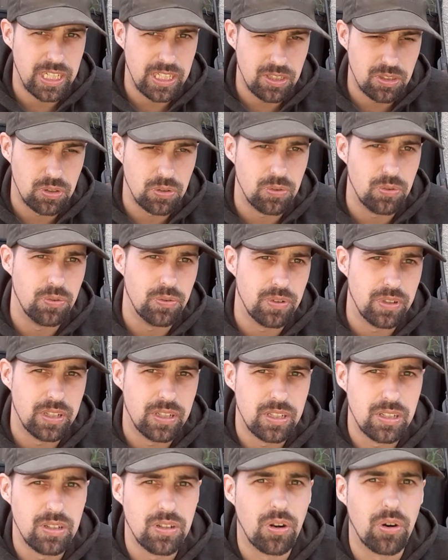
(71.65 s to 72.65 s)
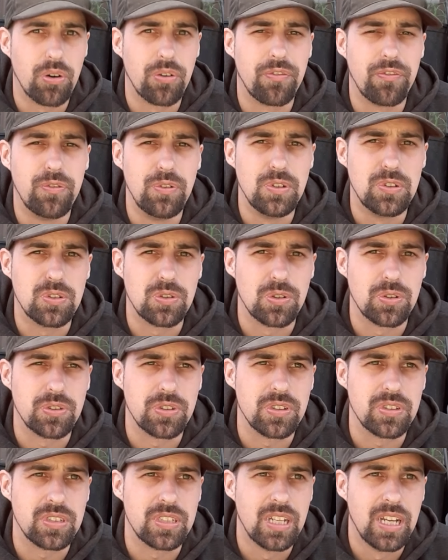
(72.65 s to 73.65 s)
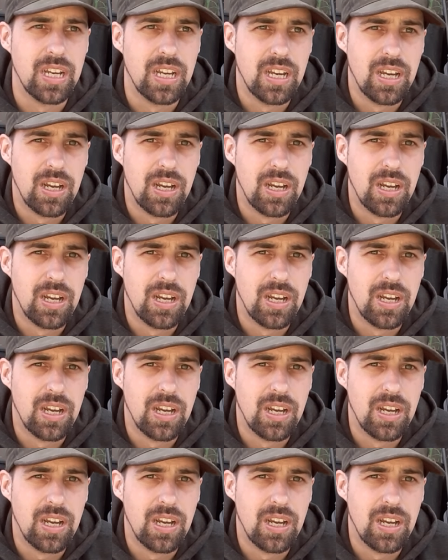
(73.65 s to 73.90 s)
into our food sources.